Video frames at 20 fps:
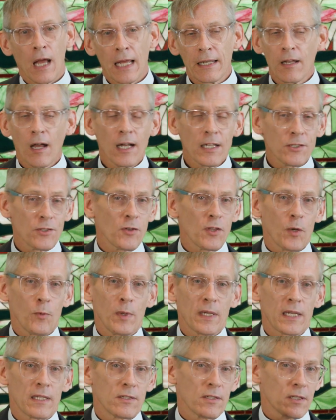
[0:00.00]
not so that
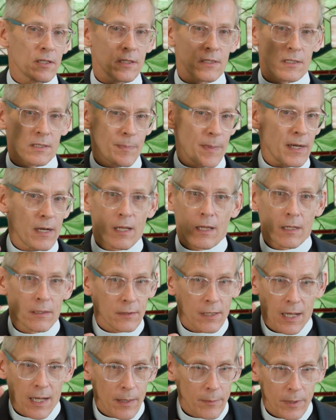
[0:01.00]
we can just spend all our
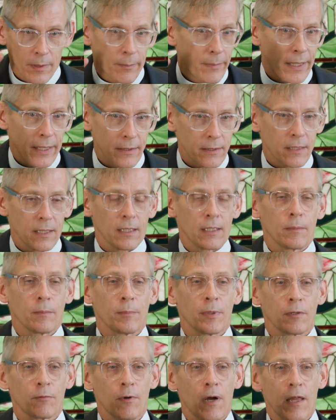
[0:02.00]
time lamenting,
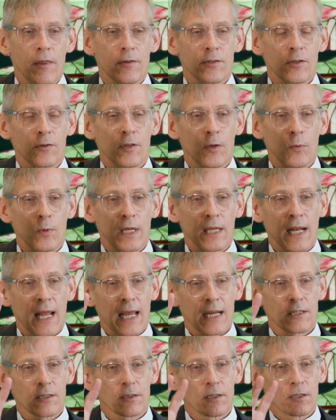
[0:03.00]
but rather so that we can
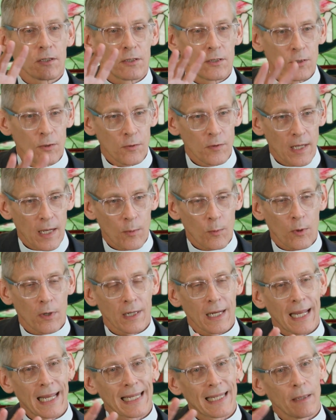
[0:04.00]
actually do that
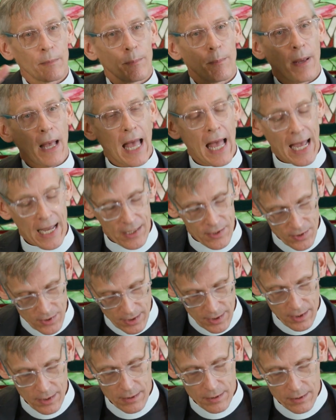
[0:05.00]
work and get
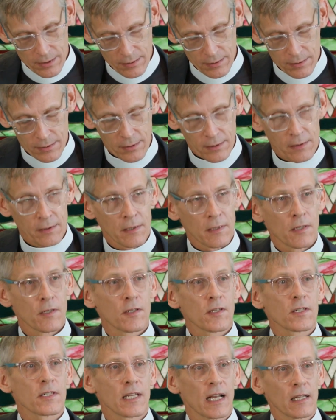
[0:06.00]
past it,
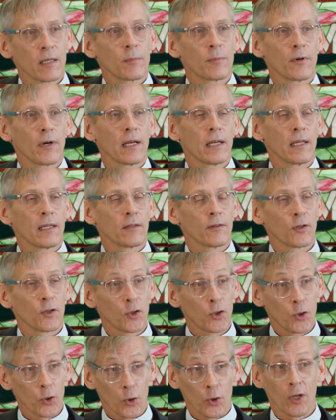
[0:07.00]
celebrating the
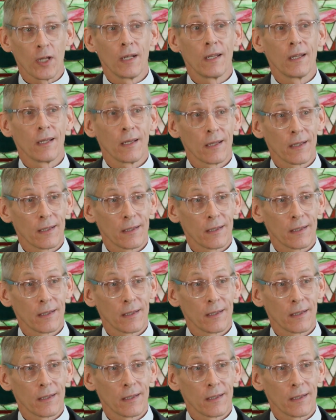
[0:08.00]
good